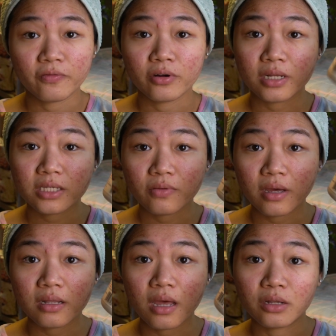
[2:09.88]
for this
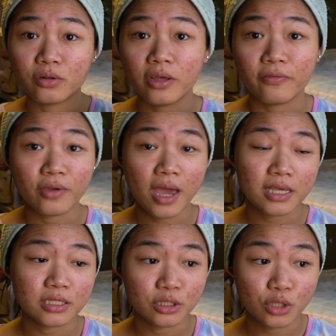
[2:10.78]
one, I don't know if you
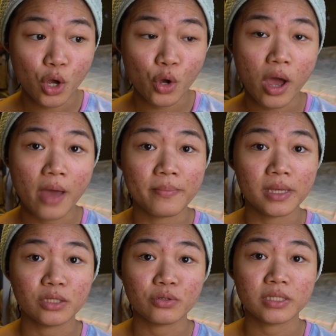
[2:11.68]
guys know, I've
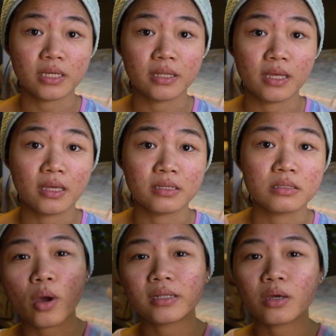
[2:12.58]
been using
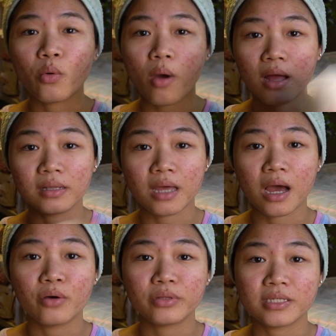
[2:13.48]
this quite a while now.